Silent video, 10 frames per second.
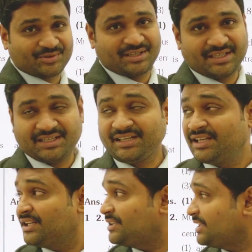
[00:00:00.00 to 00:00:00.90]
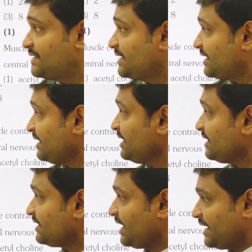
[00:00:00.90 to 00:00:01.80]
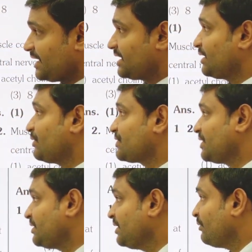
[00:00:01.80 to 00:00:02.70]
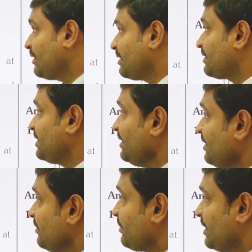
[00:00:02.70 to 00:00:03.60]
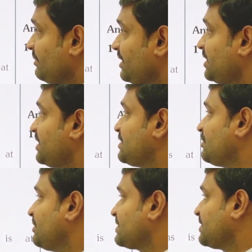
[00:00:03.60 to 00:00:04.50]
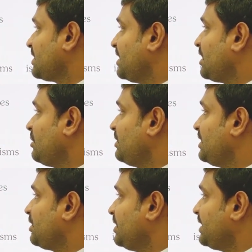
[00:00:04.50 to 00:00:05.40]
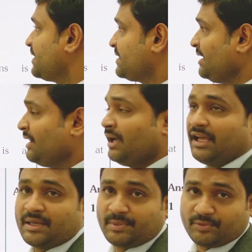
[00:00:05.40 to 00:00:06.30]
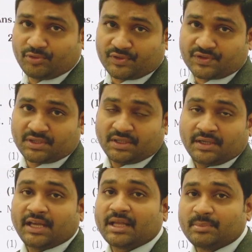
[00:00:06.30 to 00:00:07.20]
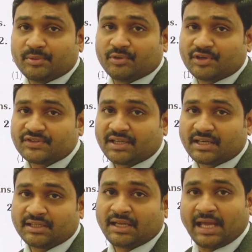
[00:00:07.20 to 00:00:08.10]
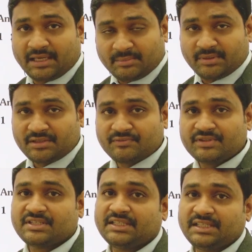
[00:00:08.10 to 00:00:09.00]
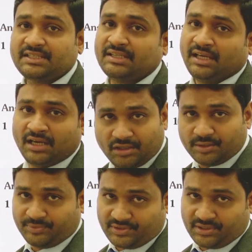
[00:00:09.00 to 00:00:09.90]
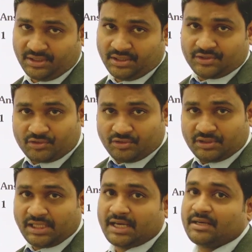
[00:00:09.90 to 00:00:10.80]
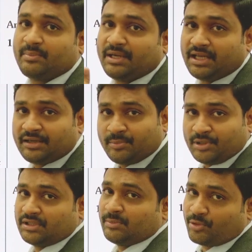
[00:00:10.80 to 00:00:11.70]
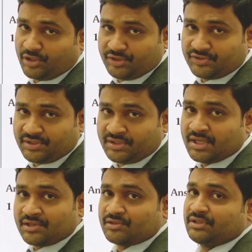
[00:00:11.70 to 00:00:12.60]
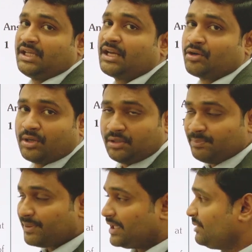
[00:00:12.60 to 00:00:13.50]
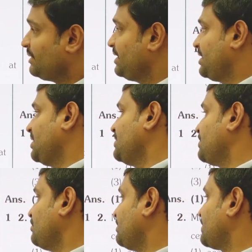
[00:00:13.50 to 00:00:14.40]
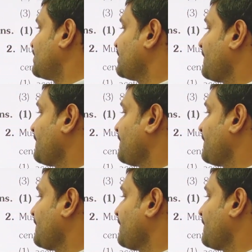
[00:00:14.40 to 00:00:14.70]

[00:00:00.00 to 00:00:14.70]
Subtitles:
here there is a directly question. Whatever the primary consumers are, they commonly call it as a herbivores. Herbivores are the animals which eat the herbs. So they are depending upon the producers. So they are called primary consumers.